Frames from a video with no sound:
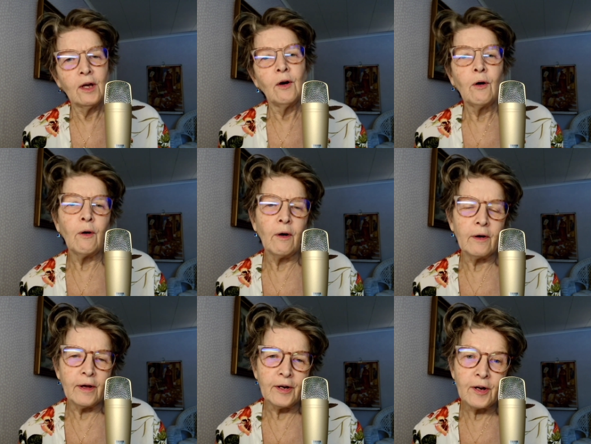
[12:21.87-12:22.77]

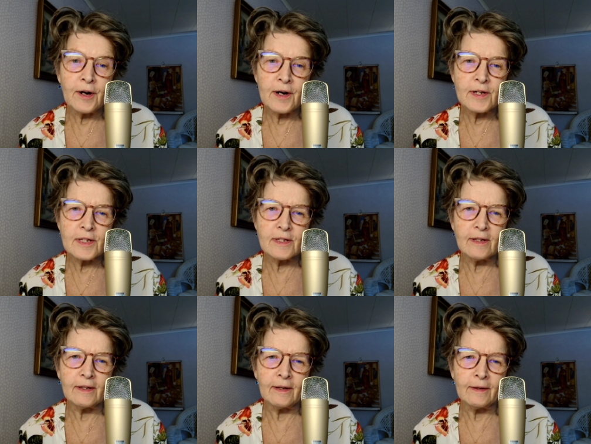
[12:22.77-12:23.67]
or a nurse
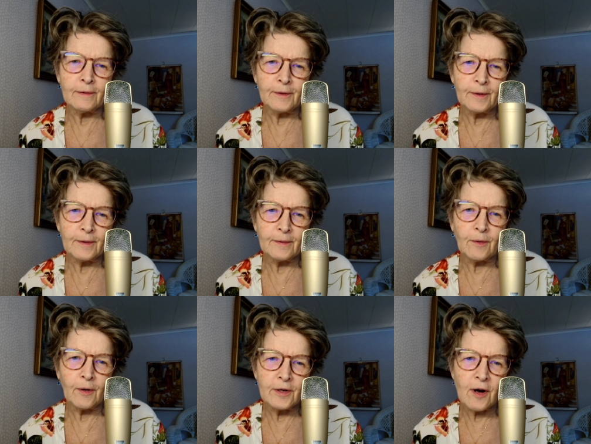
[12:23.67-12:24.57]

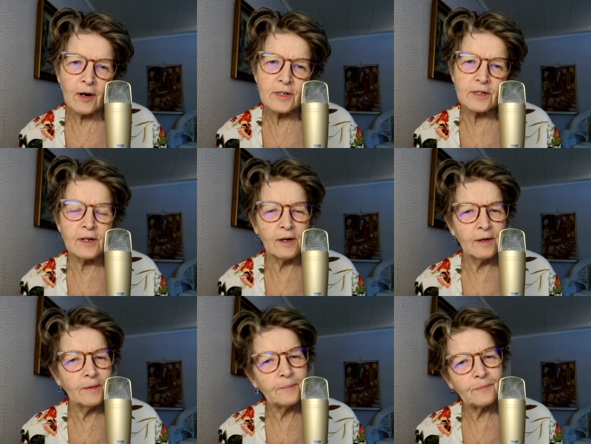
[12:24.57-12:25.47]
or a
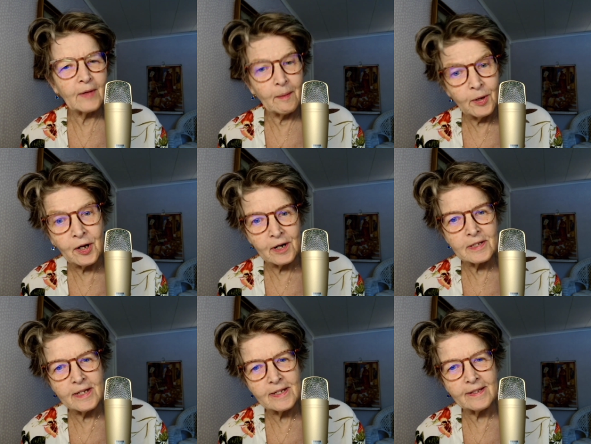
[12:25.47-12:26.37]
doctor. I'm a
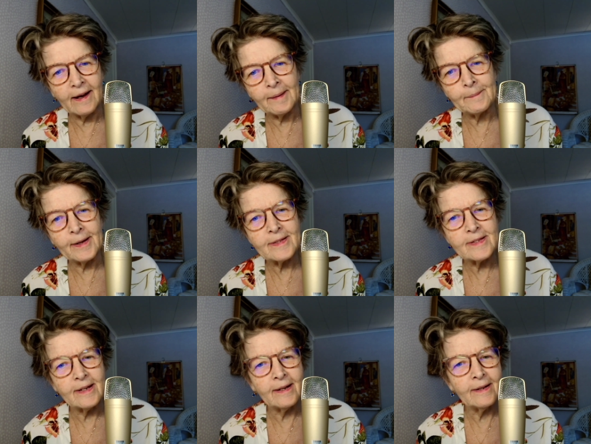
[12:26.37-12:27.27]
nurse this time,
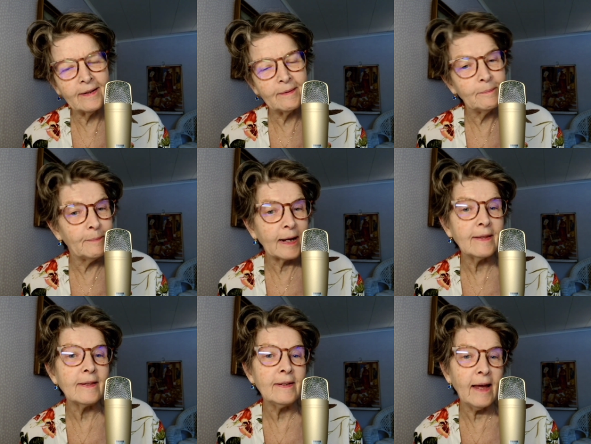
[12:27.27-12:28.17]
but back
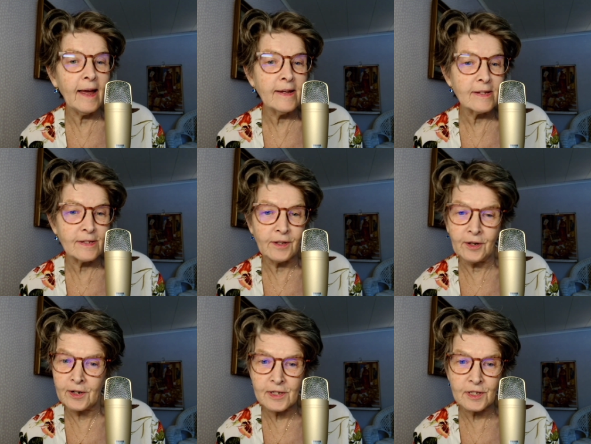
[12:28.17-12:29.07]
in the days the
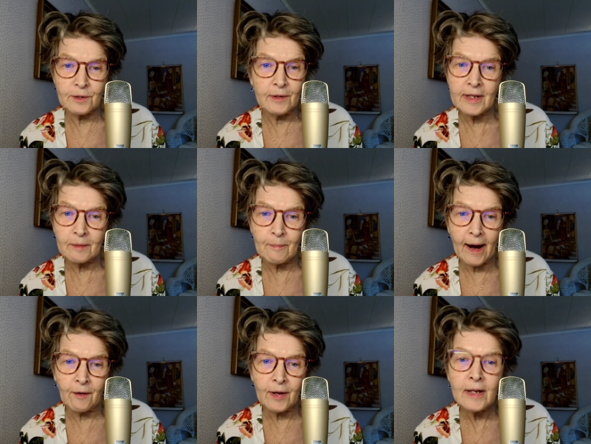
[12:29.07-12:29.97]
nurses couldn't get
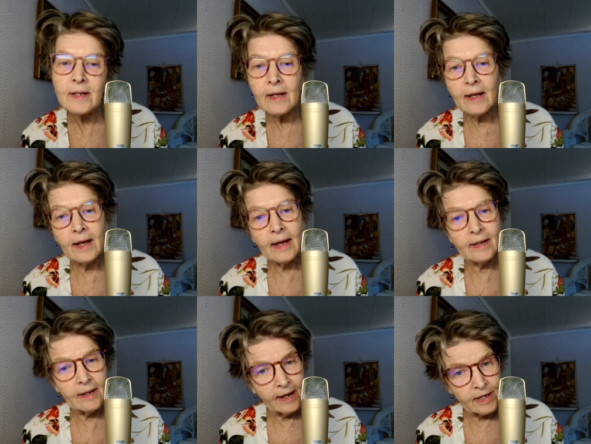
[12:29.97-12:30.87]
married,
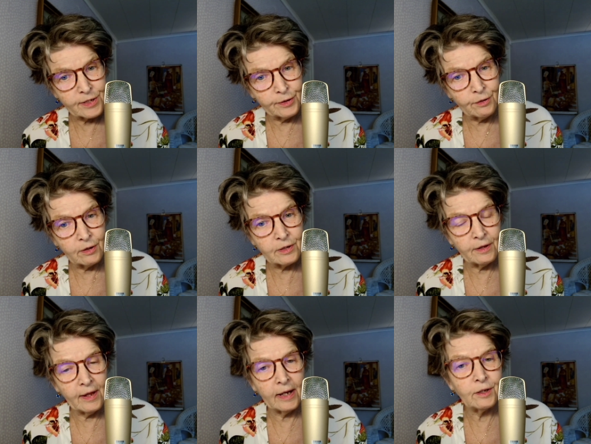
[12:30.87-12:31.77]
and I as a doctor
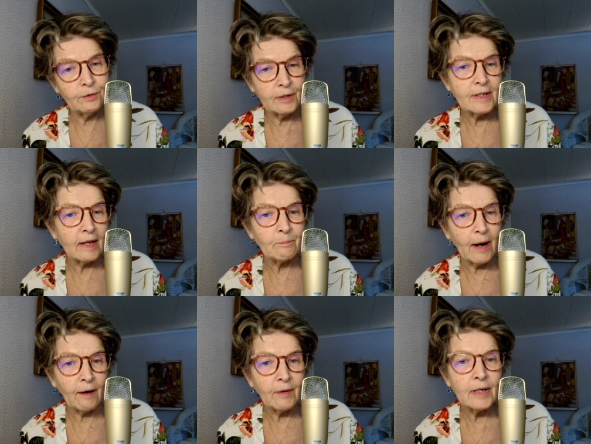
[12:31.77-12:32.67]
then couldn't get
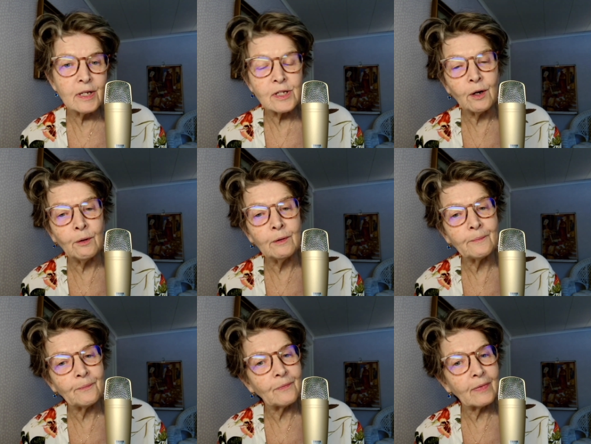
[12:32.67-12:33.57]
married. So
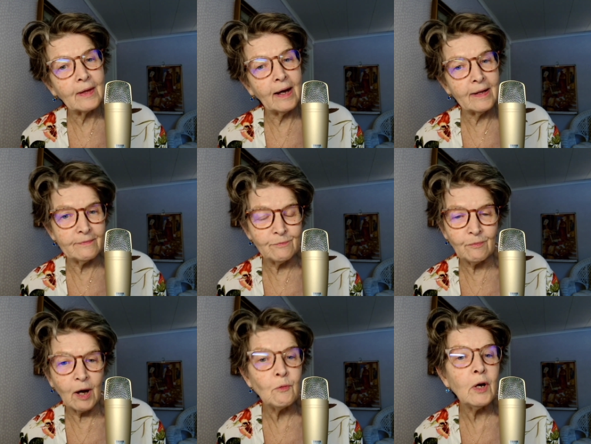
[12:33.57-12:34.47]
I
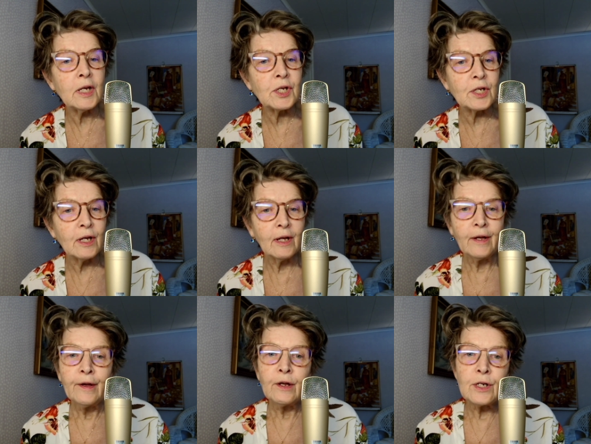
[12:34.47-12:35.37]
wish
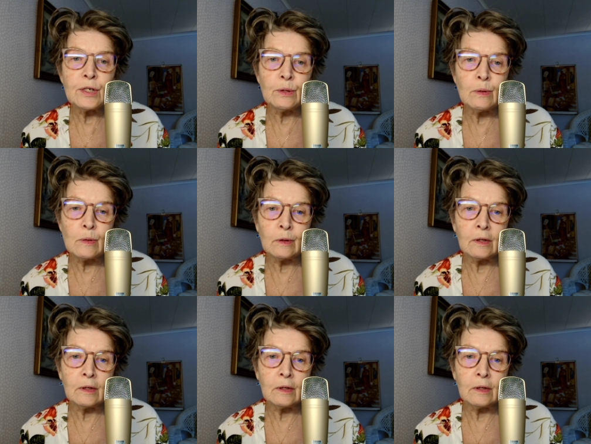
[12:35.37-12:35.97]
to